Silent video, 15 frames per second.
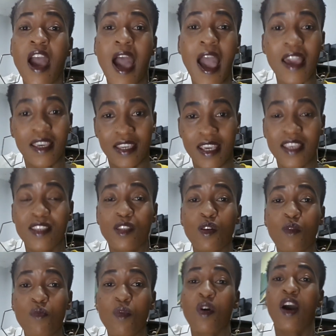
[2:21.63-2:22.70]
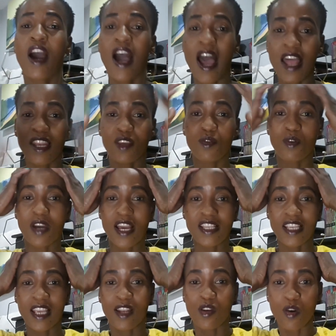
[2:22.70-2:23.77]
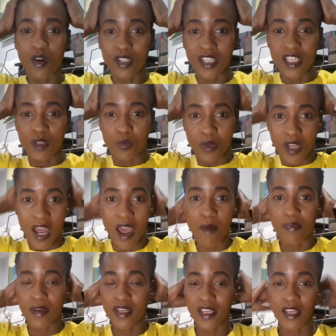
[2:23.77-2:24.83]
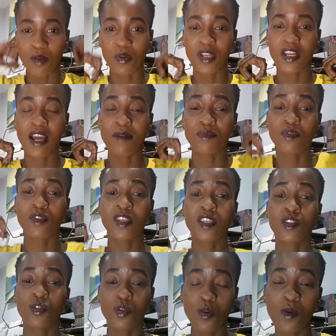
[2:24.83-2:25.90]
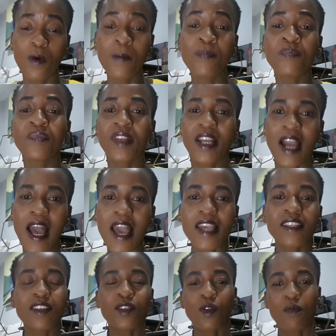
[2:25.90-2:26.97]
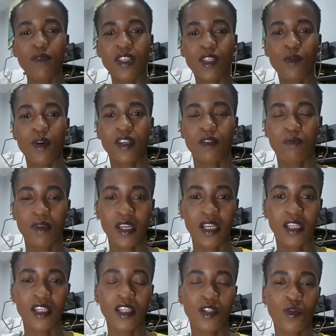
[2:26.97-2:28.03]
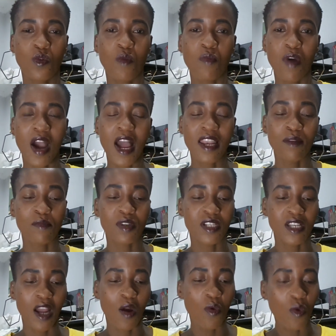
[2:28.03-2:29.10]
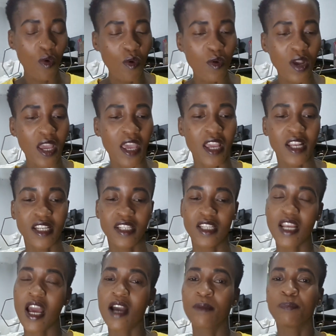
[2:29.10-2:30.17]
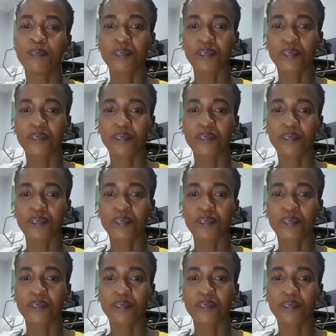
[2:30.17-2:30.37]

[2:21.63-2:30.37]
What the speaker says: against Mohale. You guys, a lot has been happening when it comes to these two guys. Somizi was married to Mohale Motaung, and yeah,